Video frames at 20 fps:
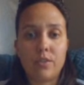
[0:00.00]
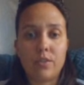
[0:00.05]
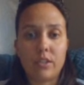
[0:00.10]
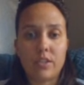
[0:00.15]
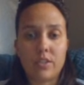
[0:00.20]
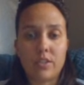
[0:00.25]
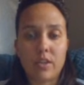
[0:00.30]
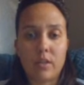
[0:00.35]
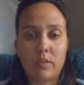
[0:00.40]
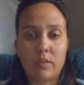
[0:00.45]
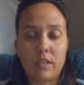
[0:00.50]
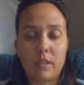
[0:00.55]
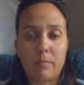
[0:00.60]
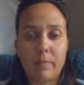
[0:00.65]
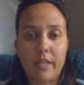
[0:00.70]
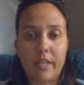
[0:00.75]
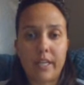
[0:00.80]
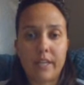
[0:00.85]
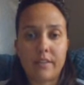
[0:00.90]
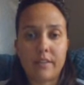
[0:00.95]
Let's start with the
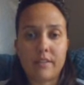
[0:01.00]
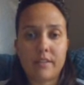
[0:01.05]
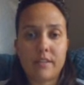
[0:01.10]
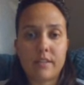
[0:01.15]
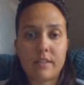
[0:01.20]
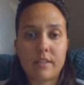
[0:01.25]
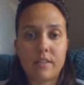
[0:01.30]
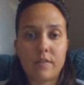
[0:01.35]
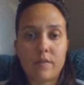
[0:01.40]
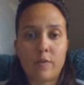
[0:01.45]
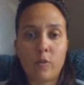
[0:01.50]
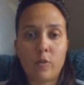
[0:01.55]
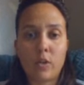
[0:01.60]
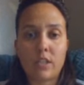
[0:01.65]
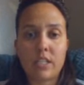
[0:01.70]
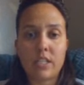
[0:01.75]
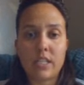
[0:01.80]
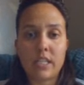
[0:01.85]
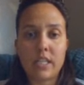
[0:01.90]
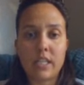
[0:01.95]
biggest.
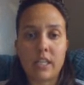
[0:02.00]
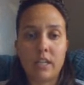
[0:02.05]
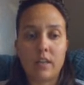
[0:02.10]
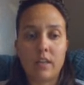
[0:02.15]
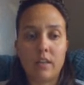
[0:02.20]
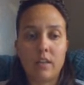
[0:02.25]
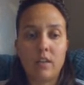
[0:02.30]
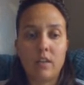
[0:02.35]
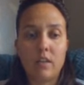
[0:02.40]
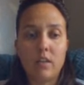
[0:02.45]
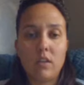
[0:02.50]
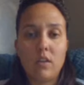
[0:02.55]
14.